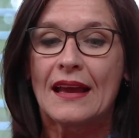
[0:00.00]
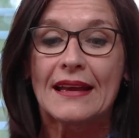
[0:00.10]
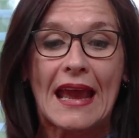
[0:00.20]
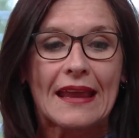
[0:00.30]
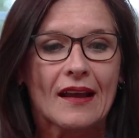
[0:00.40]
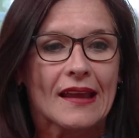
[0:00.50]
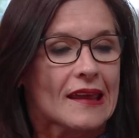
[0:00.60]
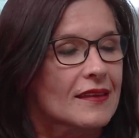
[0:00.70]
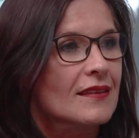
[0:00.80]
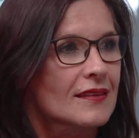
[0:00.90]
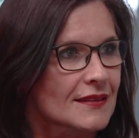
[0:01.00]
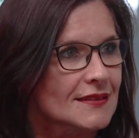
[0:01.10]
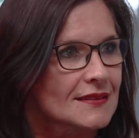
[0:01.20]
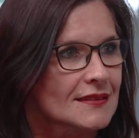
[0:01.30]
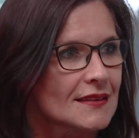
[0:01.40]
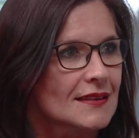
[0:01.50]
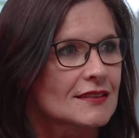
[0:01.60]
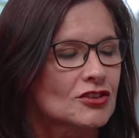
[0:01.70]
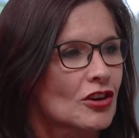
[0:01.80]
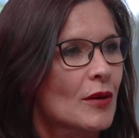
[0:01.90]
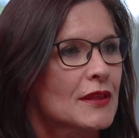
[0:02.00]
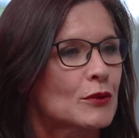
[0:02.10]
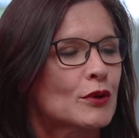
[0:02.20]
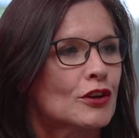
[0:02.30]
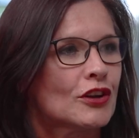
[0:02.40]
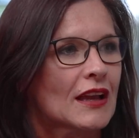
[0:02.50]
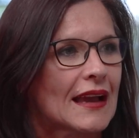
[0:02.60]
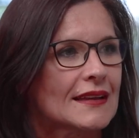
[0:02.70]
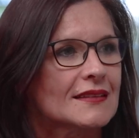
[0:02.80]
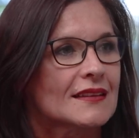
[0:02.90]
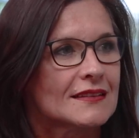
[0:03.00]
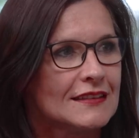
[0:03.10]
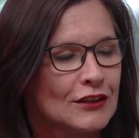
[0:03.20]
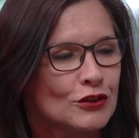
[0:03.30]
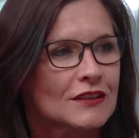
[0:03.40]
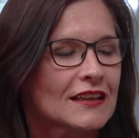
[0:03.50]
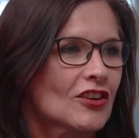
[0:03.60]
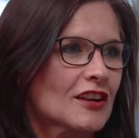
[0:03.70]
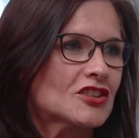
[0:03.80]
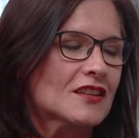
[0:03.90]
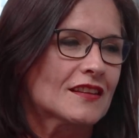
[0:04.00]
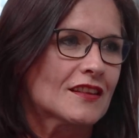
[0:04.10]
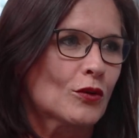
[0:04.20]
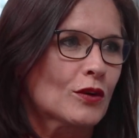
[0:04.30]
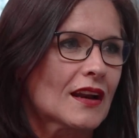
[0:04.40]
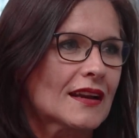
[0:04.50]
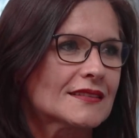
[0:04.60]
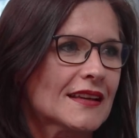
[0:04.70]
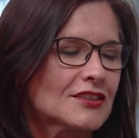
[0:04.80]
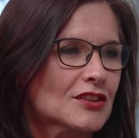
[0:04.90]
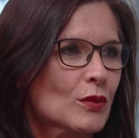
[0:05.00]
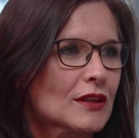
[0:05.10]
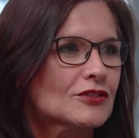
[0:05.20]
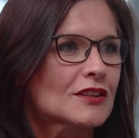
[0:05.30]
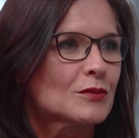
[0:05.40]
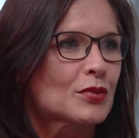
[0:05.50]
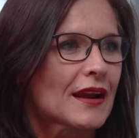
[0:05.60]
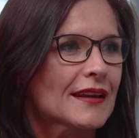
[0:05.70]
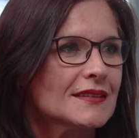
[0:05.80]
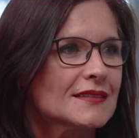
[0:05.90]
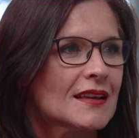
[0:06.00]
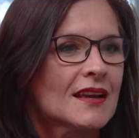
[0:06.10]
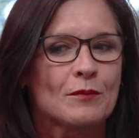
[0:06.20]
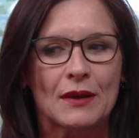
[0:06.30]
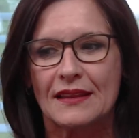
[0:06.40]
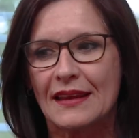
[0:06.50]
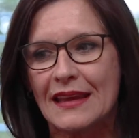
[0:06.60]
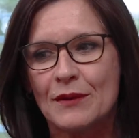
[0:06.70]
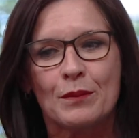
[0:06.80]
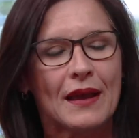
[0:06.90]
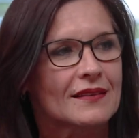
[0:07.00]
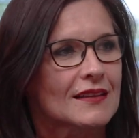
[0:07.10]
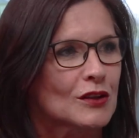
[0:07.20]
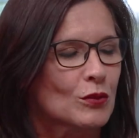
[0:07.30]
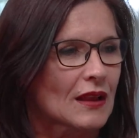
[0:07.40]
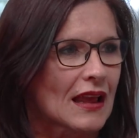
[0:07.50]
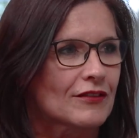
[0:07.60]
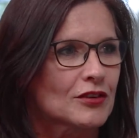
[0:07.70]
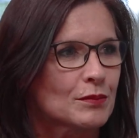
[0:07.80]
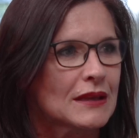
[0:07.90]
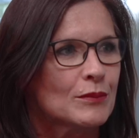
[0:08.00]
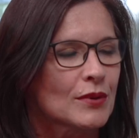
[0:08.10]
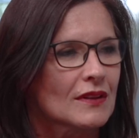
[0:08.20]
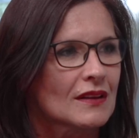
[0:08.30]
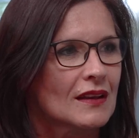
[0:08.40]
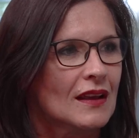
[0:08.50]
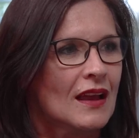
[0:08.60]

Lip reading: An AI ethicist is a job that would look at new technology that the organization wants to embrace, but the impact that it will have on people.